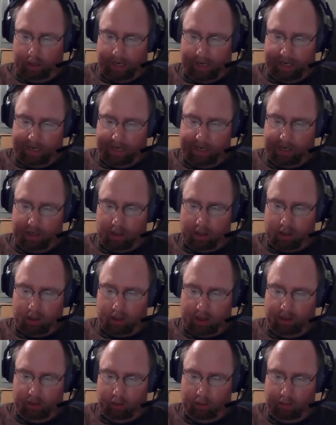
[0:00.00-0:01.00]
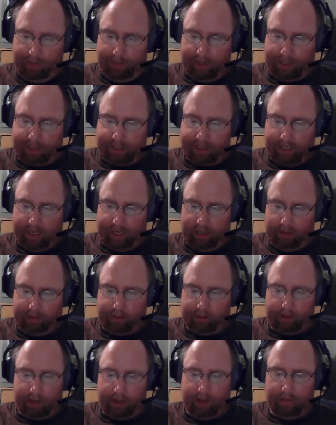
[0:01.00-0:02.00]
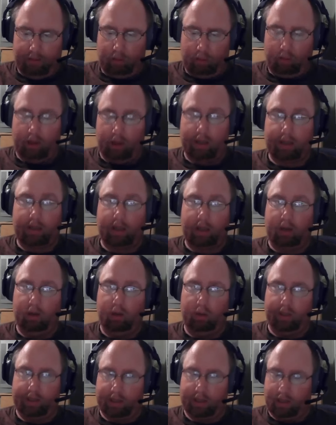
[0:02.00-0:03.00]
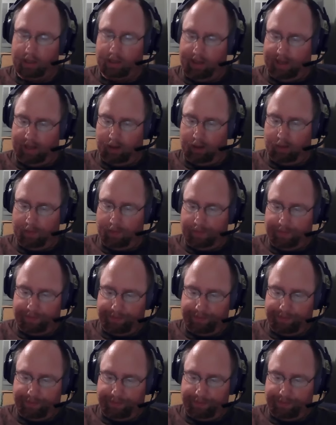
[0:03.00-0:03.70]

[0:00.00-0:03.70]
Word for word: And he and who may say unto him, What doest thou?